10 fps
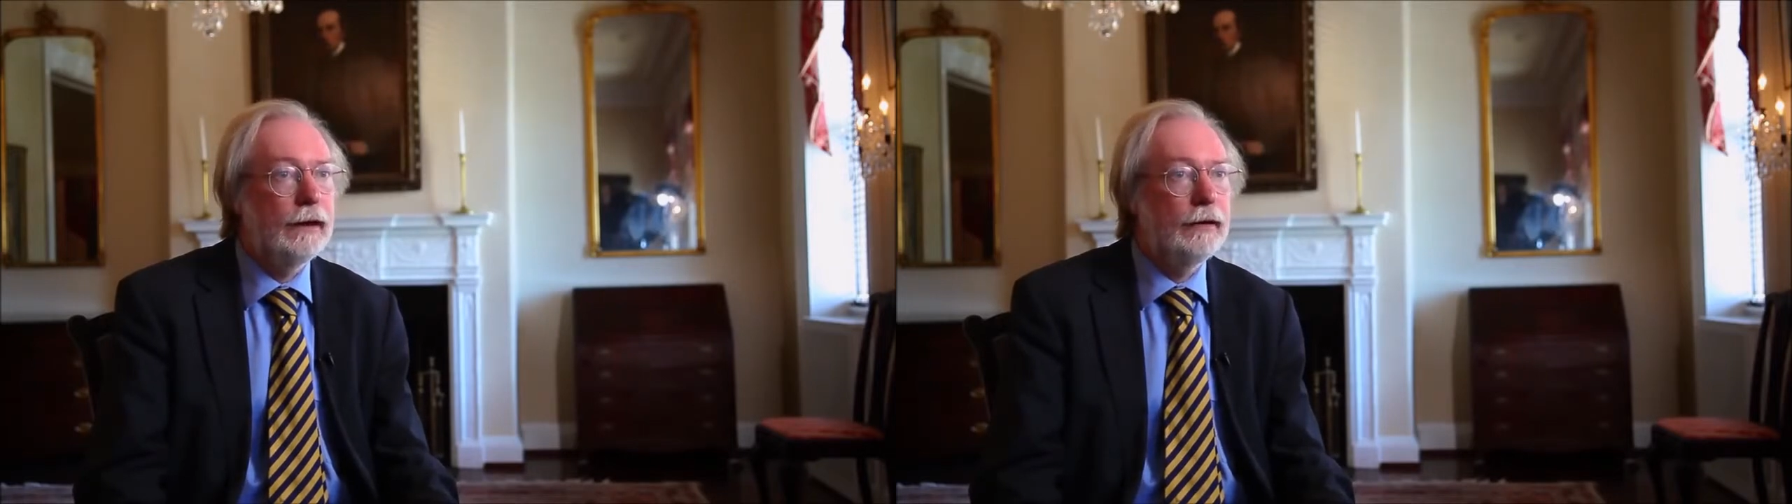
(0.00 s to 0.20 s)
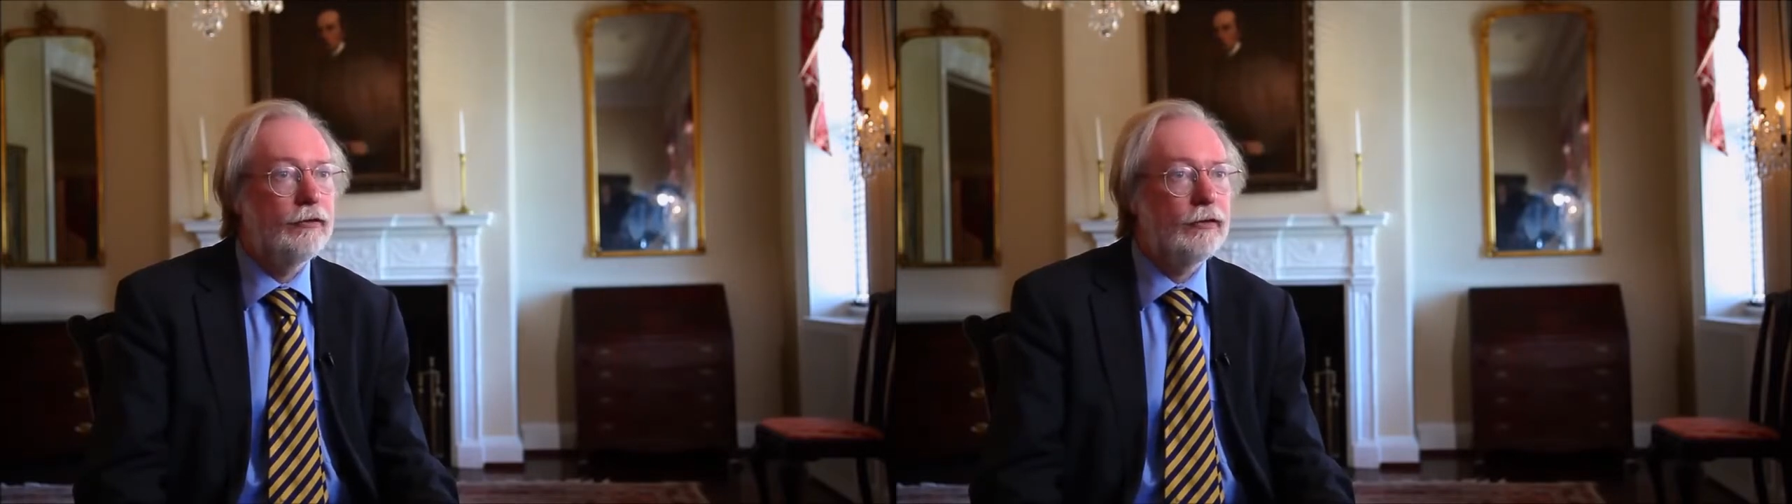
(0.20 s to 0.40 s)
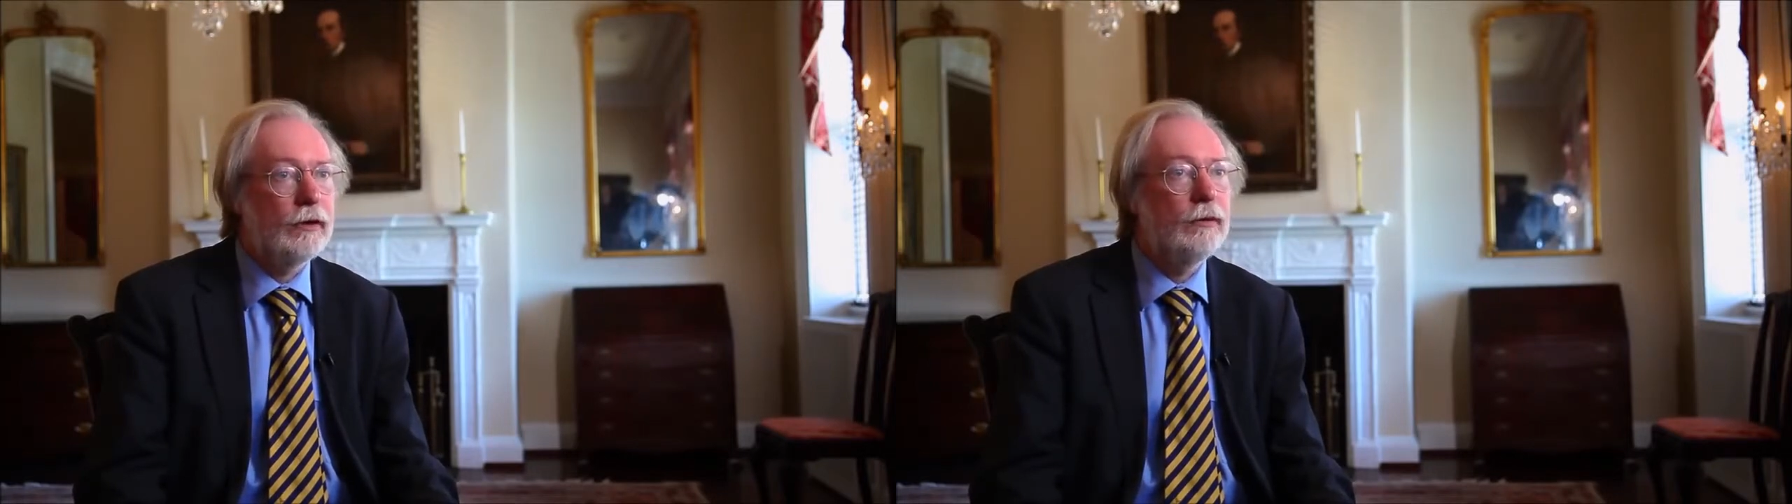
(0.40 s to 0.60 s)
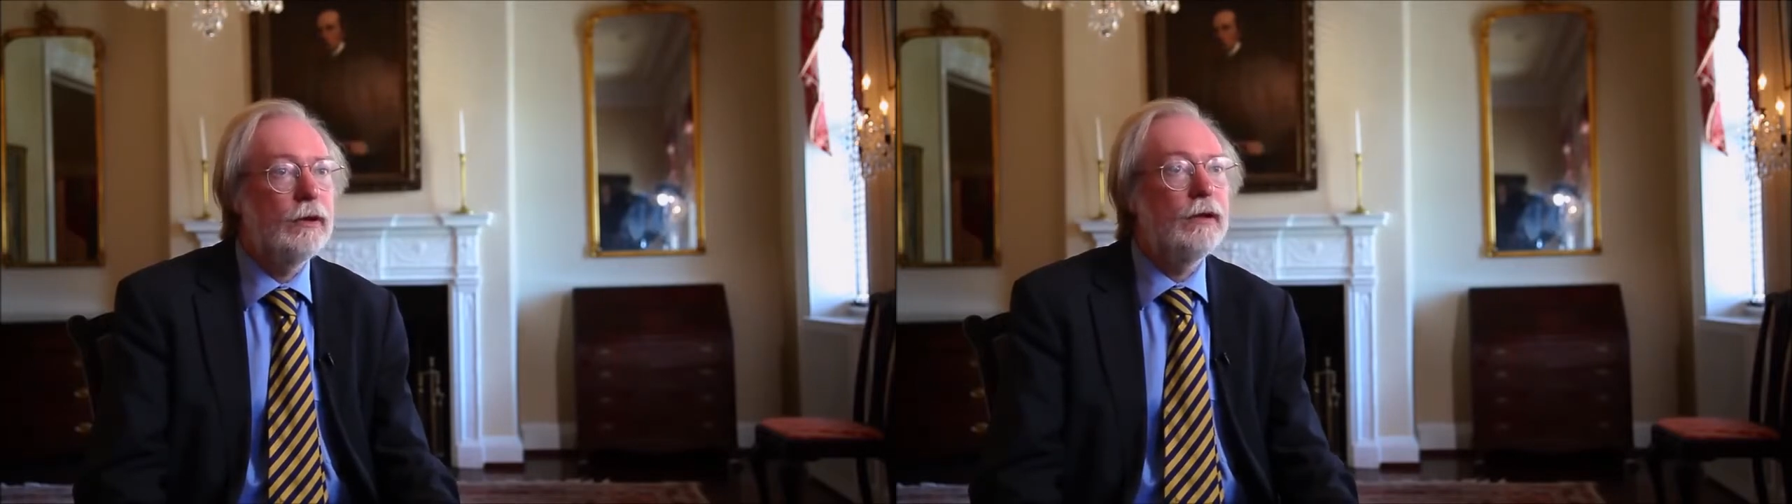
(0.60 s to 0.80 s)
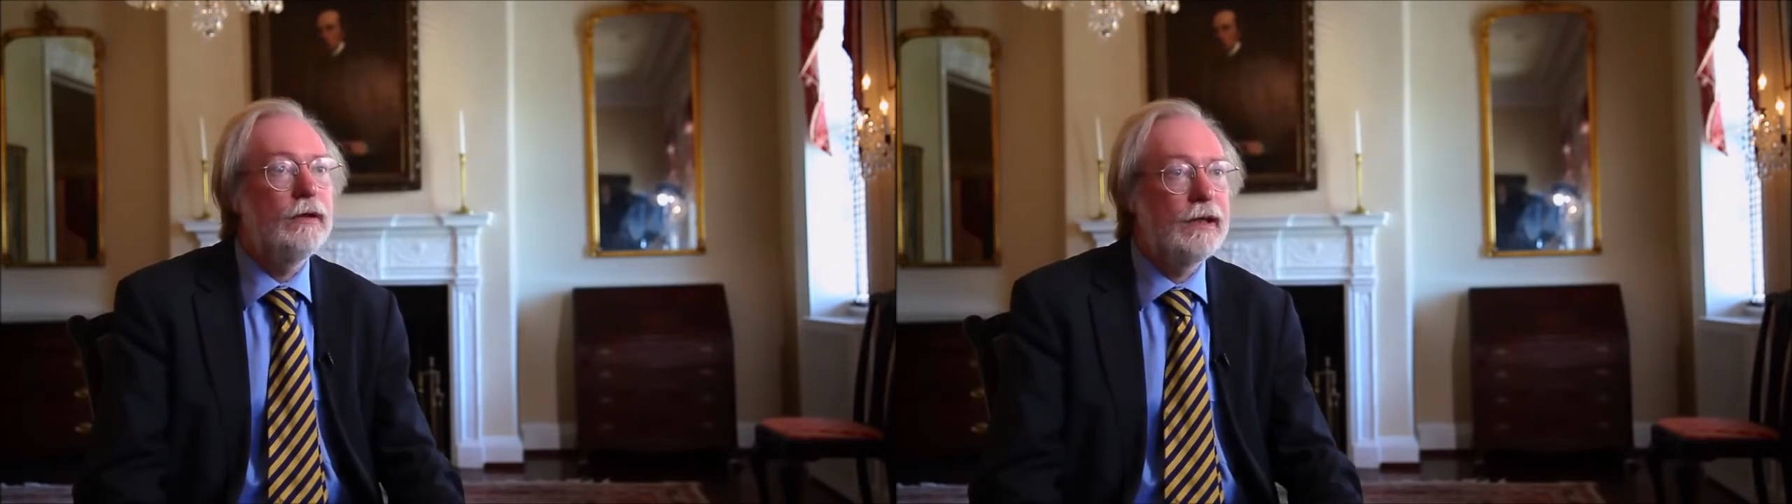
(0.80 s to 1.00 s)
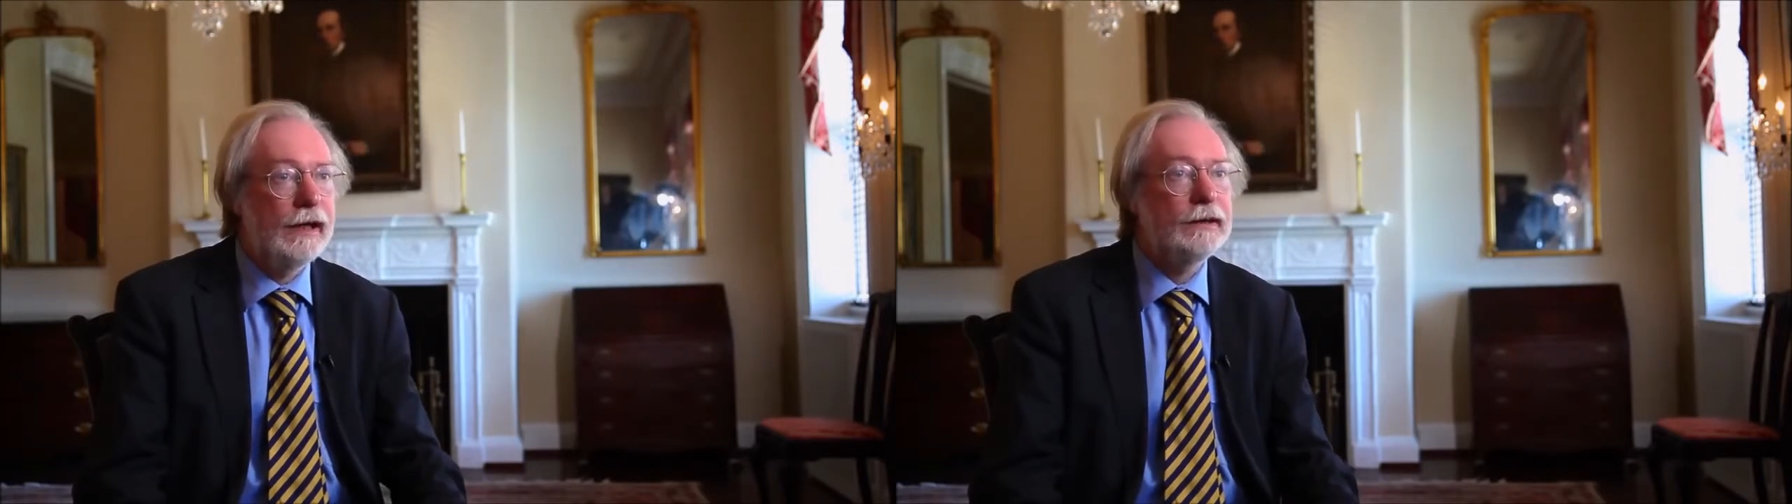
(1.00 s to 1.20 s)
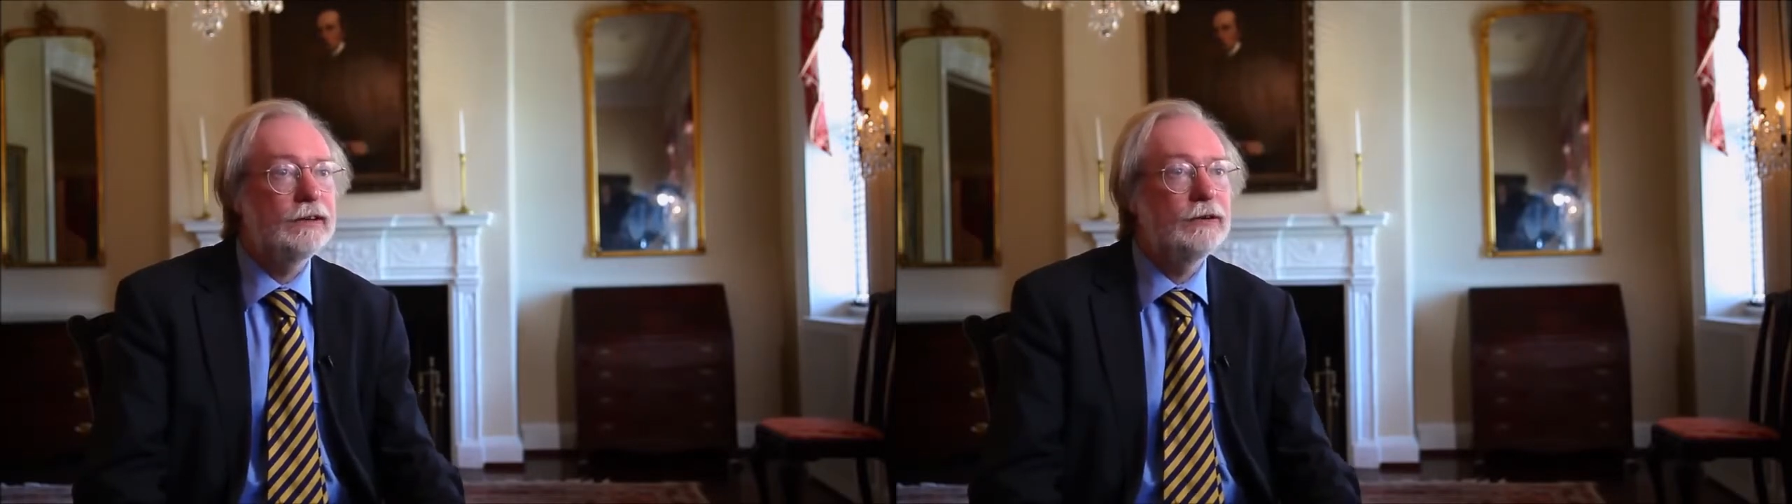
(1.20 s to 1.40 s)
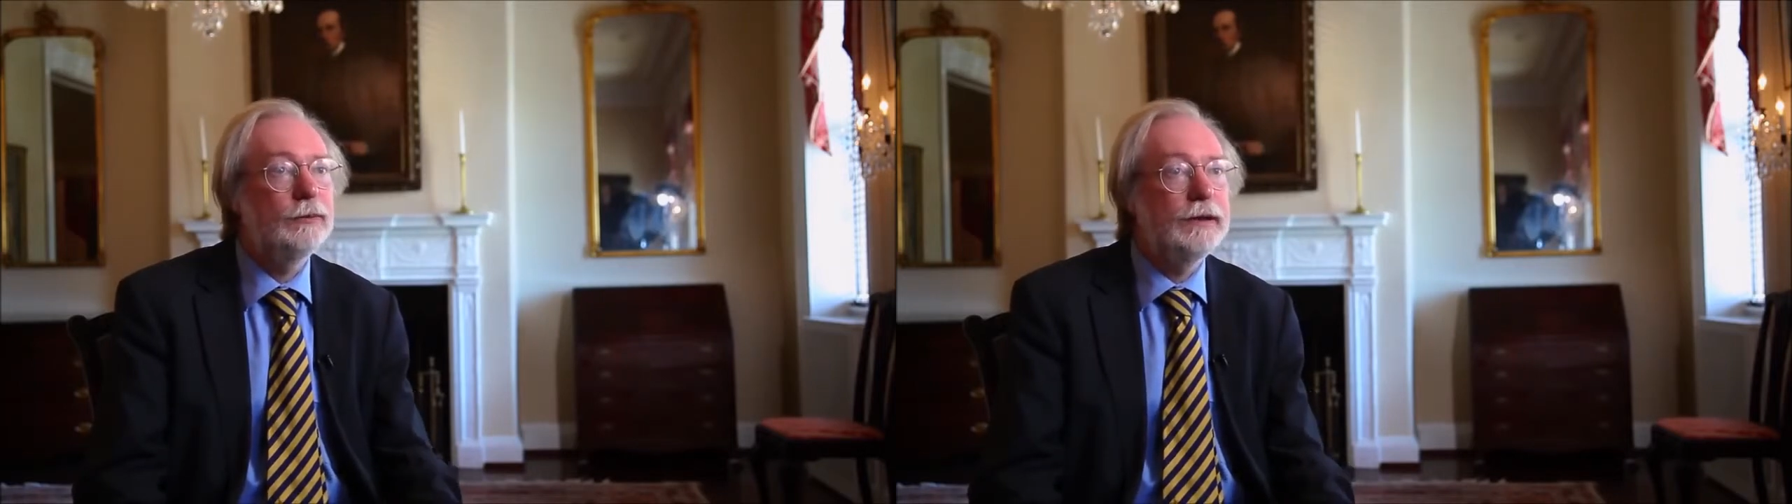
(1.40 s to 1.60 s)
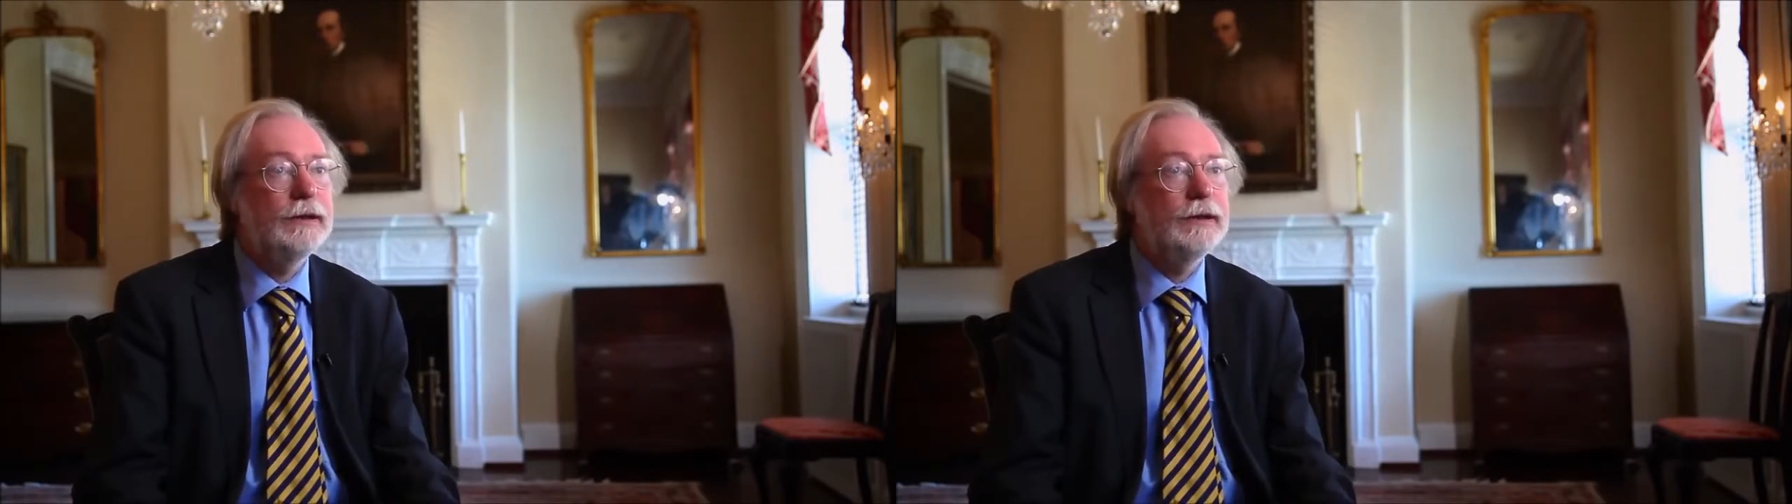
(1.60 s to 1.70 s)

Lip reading: and so the actions